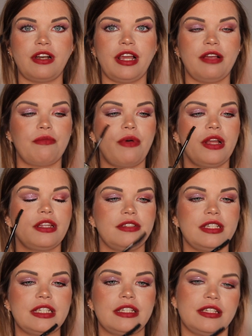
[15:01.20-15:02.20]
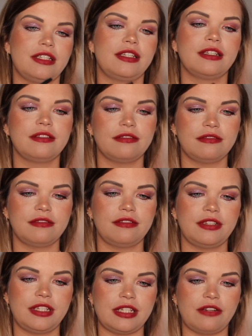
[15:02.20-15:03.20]
you're like, what? It's
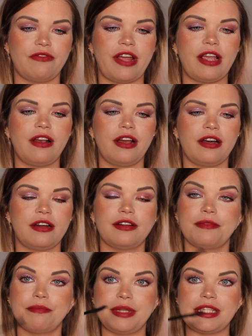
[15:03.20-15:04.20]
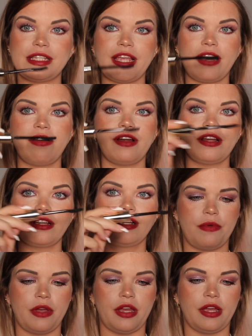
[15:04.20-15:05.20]
a regular mascara.
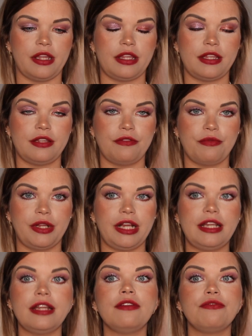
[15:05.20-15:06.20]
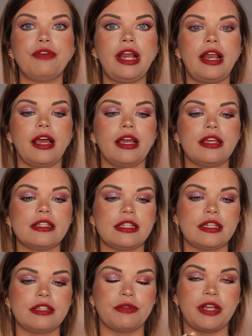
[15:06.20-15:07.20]
But what I didn't realize
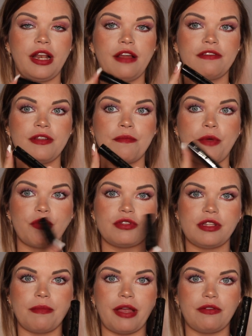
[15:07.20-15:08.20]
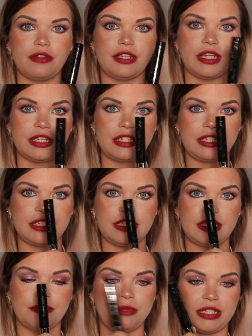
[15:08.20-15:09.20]
is what I love the most about
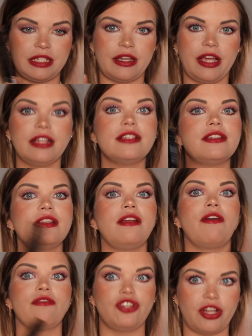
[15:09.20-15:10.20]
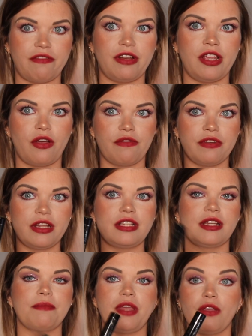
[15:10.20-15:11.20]
this, besides the longevity of
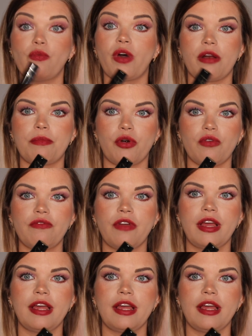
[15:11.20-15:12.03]
it and being waterproof,